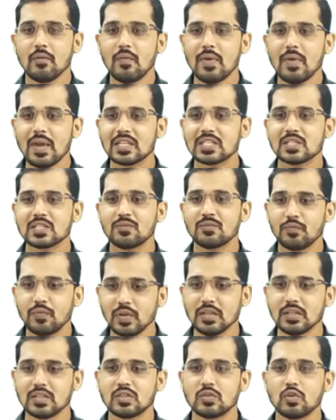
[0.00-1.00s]
wax
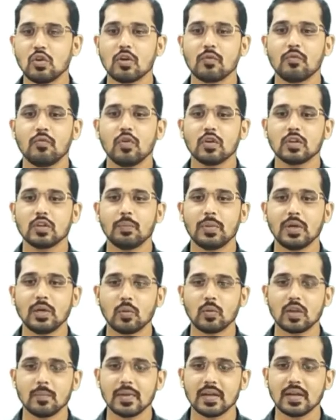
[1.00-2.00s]
feedstock for the
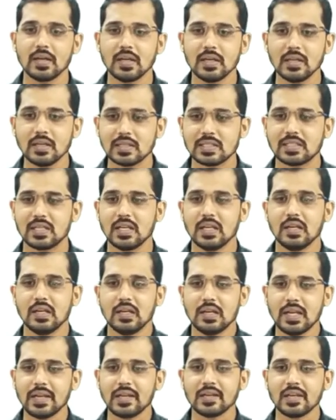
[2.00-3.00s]
petrochemical industry
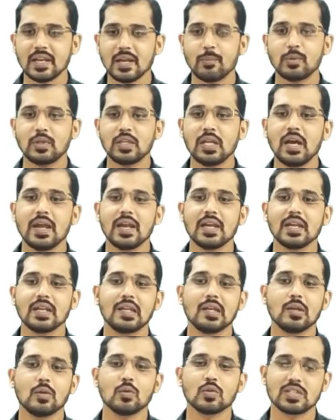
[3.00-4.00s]
like naphtha
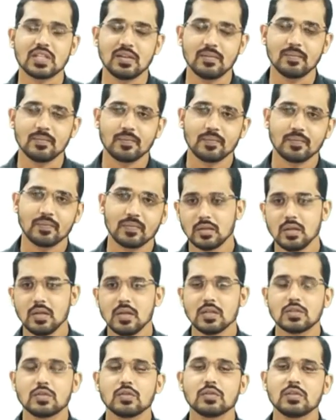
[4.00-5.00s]
and kerosene.
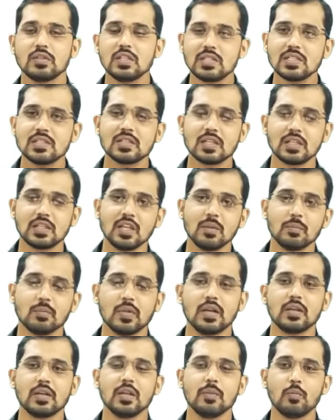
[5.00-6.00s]
So this is nothing
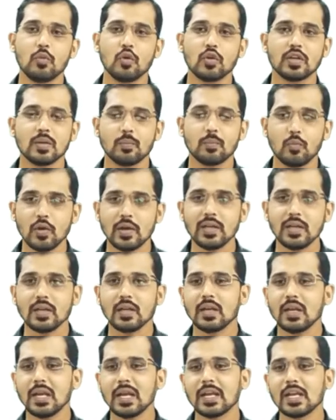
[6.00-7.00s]
but important point
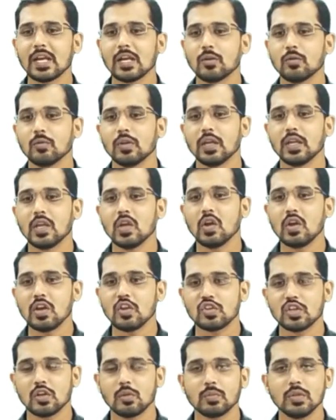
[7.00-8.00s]
related to the
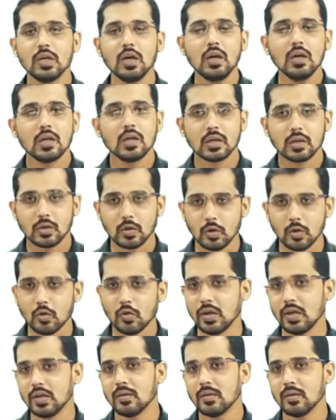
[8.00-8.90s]
evaluation of the crude oil.